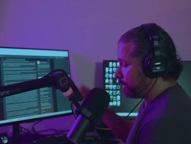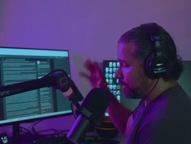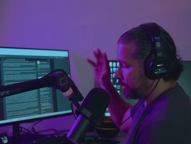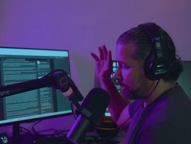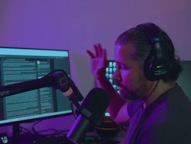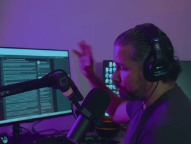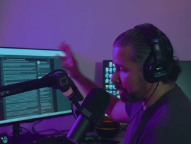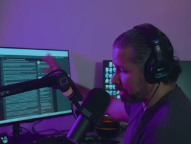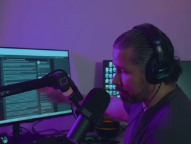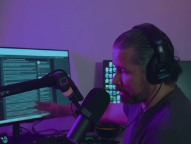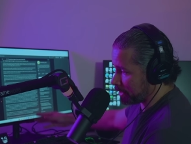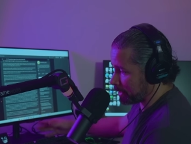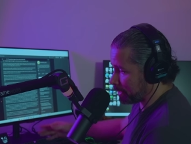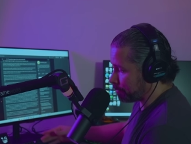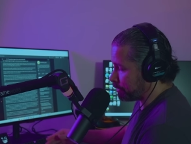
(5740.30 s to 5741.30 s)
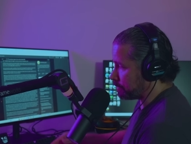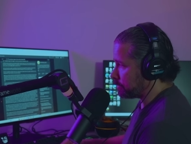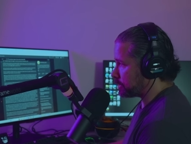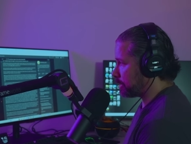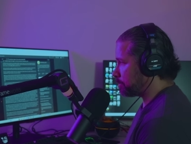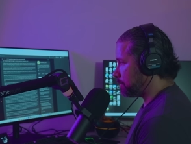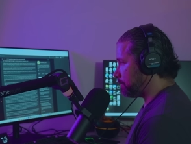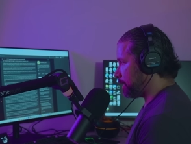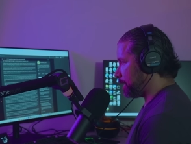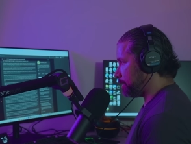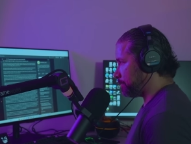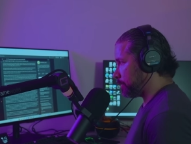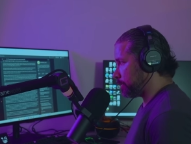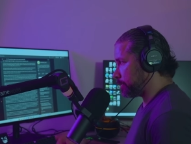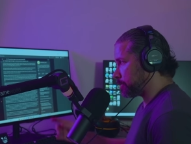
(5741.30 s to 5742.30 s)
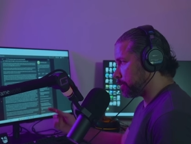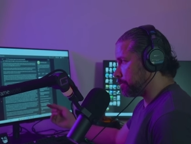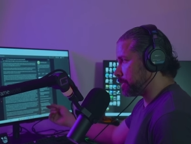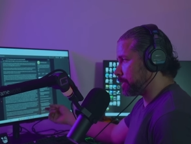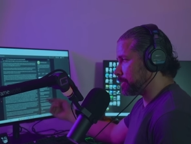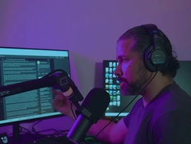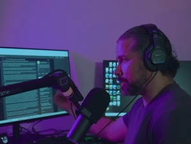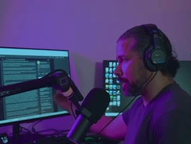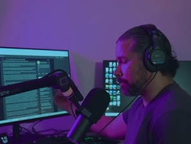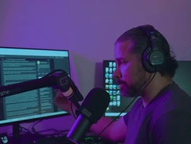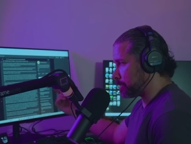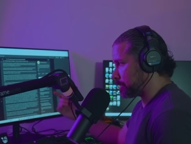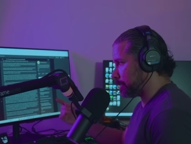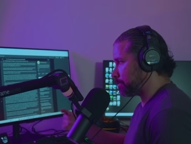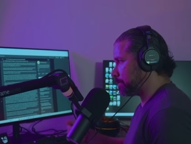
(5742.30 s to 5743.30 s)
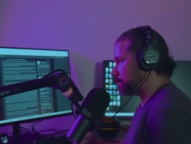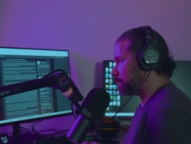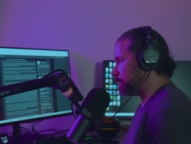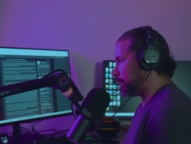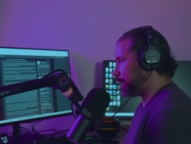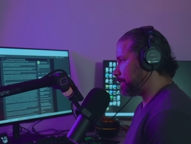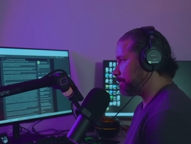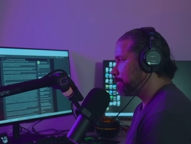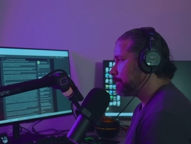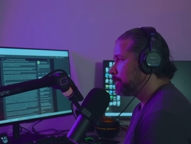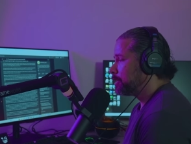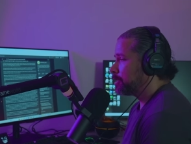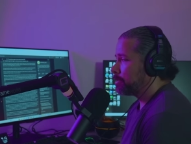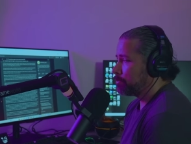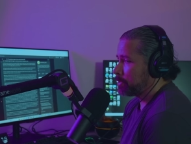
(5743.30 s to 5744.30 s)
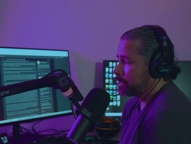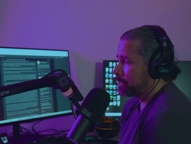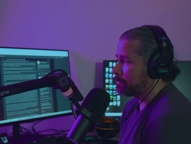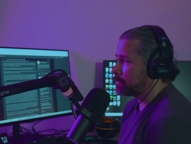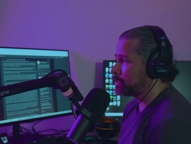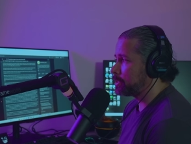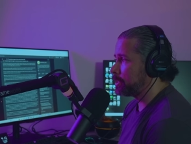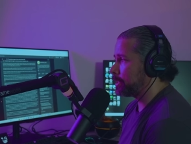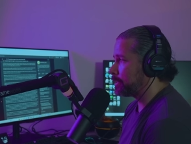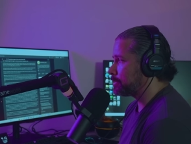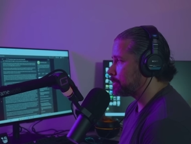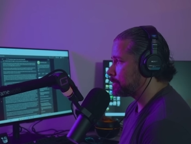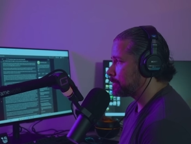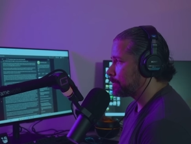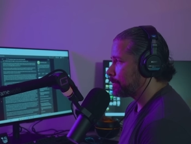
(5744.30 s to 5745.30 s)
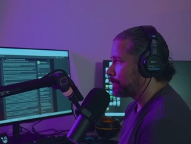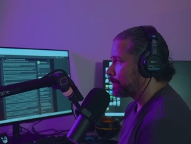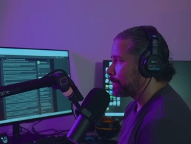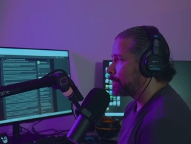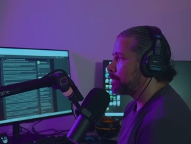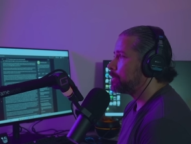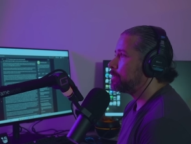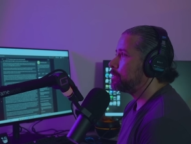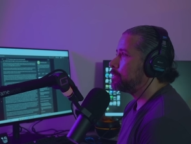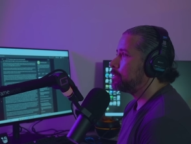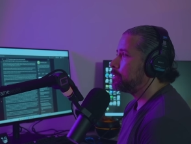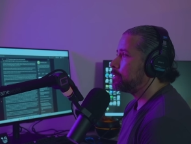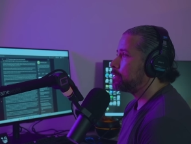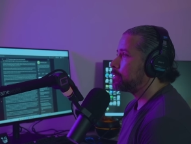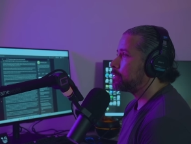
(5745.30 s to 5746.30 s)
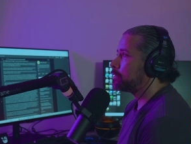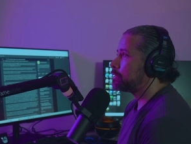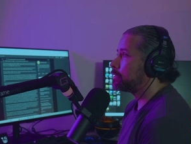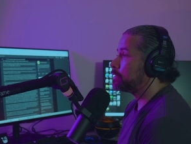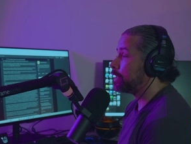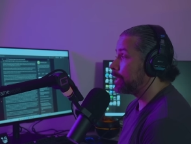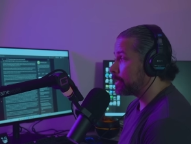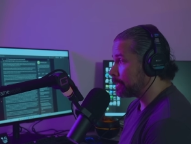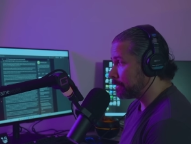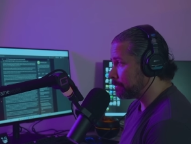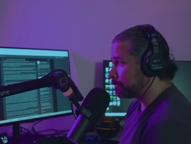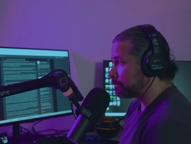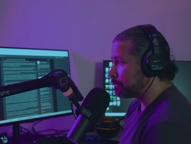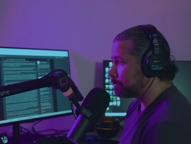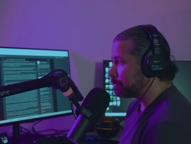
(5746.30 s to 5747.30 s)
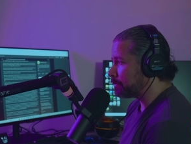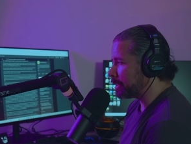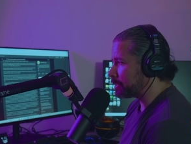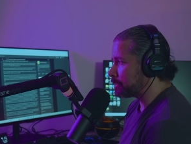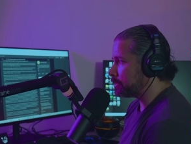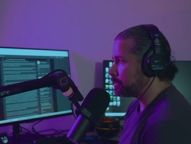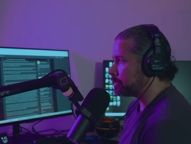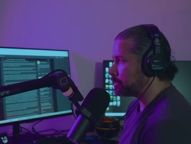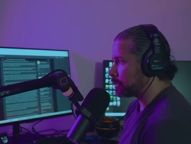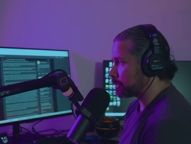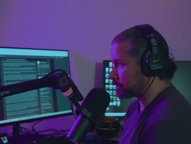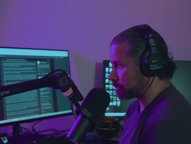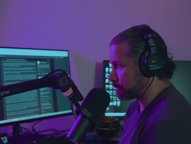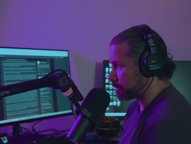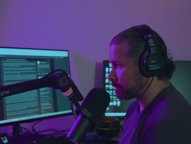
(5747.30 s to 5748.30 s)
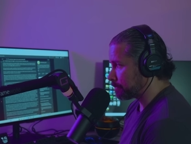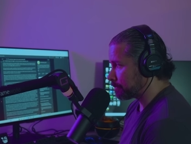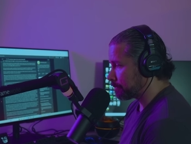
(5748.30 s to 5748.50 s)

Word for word: He may or may not be receptive to that. You've already told me that he's not receptive to that, but give it a chance. Let him make the adjustment.